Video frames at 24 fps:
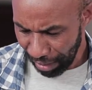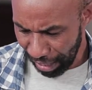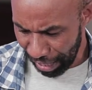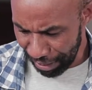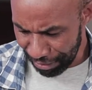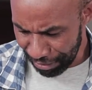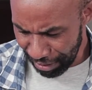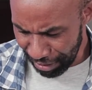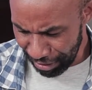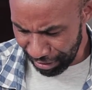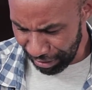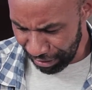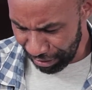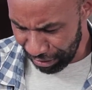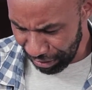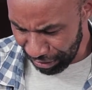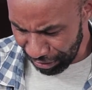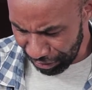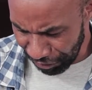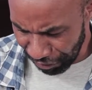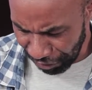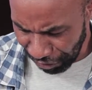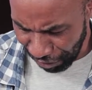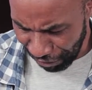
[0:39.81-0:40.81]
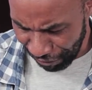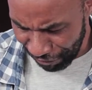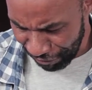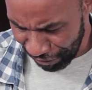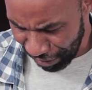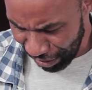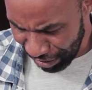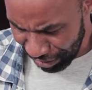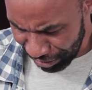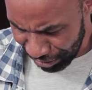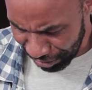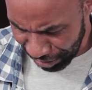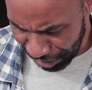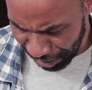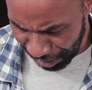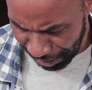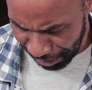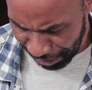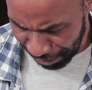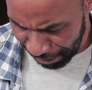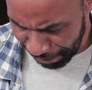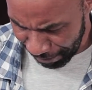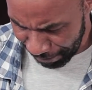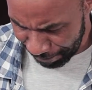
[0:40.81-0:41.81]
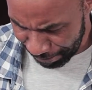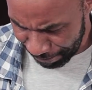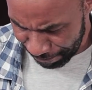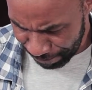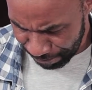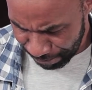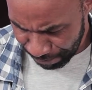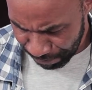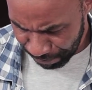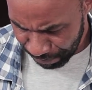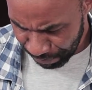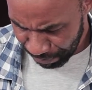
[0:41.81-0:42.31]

I think it is from verse, in